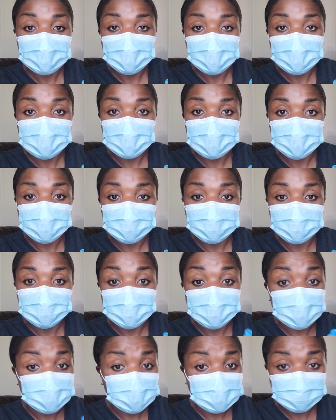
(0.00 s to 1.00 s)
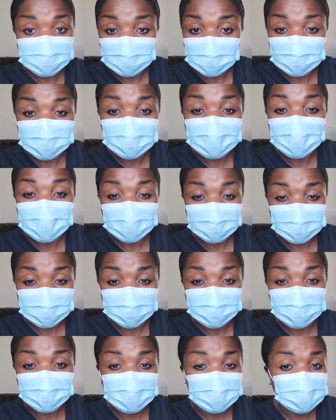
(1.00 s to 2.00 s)
in case something
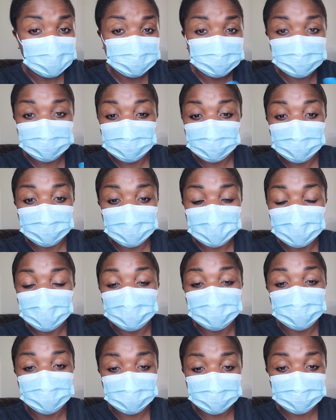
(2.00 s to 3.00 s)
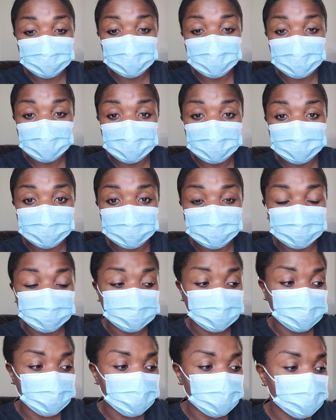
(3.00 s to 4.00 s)
happens, in case the medication doesn't kick
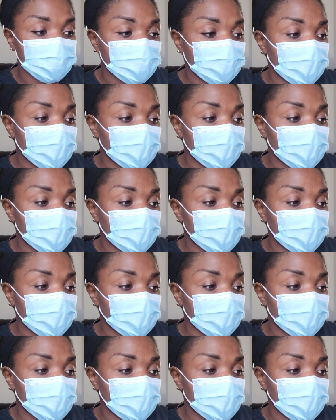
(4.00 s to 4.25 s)
in, okay?